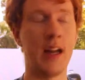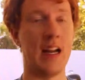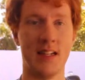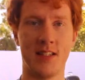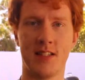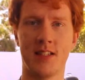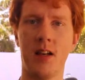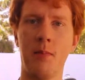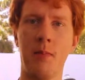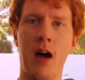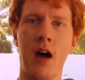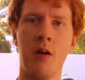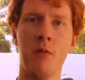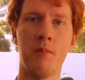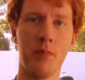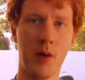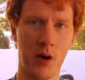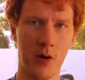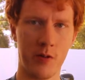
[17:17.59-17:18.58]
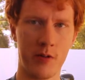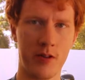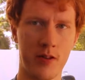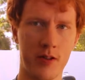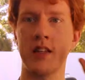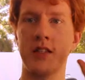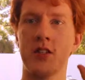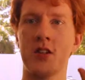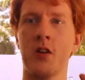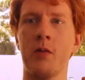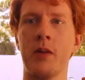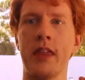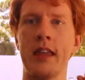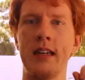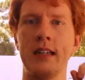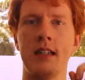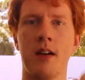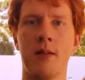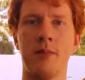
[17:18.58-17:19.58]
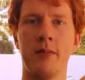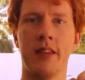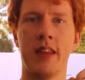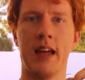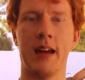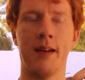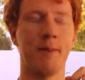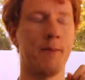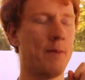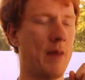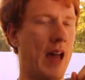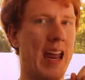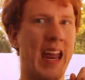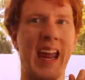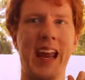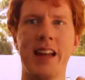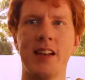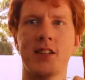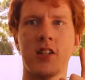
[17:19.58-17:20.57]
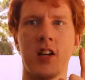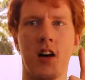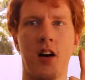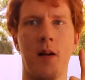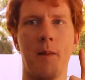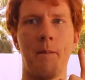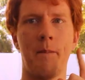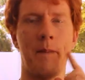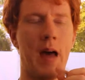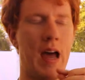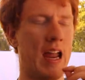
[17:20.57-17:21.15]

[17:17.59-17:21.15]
It's somehow both. Let's start with a dumb thing. I hate Tom.